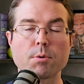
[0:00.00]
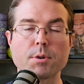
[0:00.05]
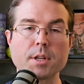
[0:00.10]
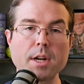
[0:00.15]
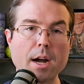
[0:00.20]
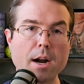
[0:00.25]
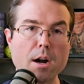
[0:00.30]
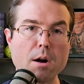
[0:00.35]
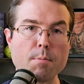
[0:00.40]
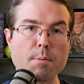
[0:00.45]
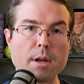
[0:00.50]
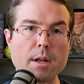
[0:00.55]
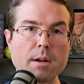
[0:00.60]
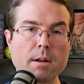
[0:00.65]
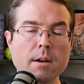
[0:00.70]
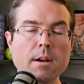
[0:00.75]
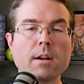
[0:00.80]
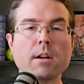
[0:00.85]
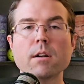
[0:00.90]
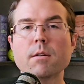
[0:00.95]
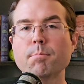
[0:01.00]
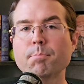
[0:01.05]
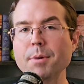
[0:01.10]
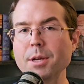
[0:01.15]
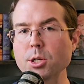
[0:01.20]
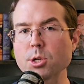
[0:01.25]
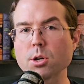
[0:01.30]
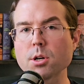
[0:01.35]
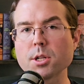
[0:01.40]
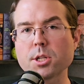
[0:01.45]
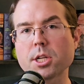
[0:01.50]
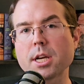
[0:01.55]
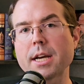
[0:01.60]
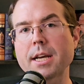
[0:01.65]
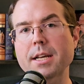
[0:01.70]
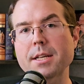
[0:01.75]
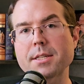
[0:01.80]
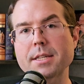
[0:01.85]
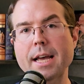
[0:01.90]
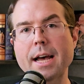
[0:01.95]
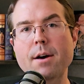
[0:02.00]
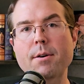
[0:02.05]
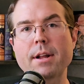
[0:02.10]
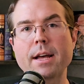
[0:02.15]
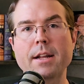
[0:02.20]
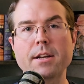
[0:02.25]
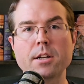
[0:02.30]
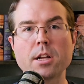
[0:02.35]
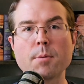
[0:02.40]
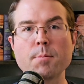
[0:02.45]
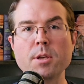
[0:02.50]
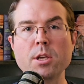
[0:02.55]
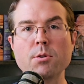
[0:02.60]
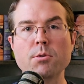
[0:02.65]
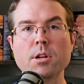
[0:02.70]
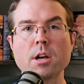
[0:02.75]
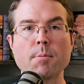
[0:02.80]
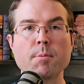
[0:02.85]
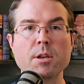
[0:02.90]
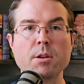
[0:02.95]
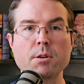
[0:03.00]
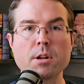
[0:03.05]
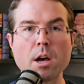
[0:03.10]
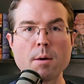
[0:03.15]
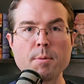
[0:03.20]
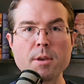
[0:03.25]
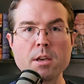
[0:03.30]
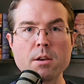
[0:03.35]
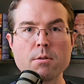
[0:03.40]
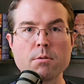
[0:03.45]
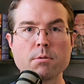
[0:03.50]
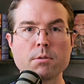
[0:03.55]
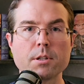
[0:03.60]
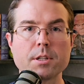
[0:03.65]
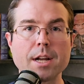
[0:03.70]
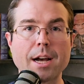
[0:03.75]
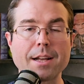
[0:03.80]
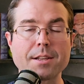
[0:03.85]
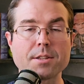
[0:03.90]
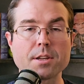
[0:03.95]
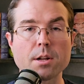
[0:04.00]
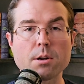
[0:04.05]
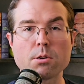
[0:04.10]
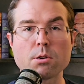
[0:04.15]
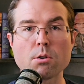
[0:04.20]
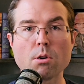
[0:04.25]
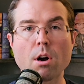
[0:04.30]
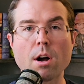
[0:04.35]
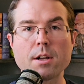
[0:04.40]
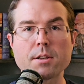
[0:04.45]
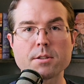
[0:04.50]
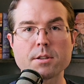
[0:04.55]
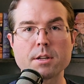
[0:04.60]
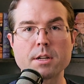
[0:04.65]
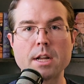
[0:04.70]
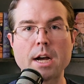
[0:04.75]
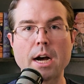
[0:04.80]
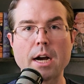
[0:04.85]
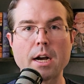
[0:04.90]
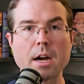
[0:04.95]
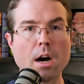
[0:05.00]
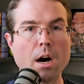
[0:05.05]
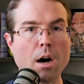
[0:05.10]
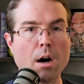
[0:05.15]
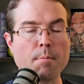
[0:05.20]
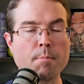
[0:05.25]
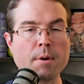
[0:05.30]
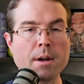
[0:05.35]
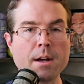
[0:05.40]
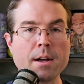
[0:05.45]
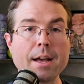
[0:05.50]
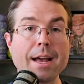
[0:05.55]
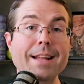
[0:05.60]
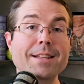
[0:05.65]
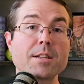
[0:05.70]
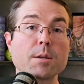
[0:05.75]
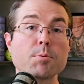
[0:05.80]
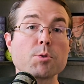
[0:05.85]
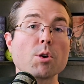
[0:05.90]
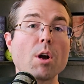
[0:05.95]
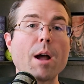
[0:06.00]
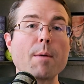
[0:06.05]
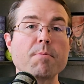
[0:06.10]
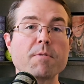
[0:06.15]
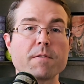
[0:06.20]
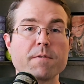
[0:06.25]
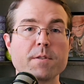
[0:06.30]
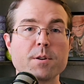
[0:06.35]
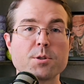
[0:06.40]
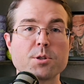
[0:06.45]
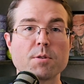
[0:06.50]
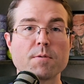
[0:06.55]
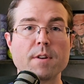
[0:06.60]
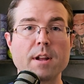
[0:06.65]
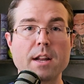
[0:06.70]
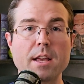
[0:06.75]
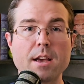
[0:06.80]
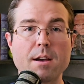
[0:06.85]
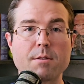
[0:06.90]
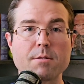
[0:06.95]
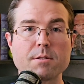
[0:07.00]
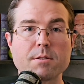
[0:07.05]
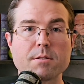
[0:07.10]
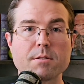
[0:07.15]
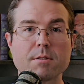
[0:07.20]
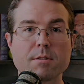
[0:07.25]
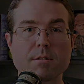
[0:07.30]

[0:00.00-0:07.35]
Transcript: retirement, be sure to check us out at www.subtlecrossland.com and subscribe for future videos.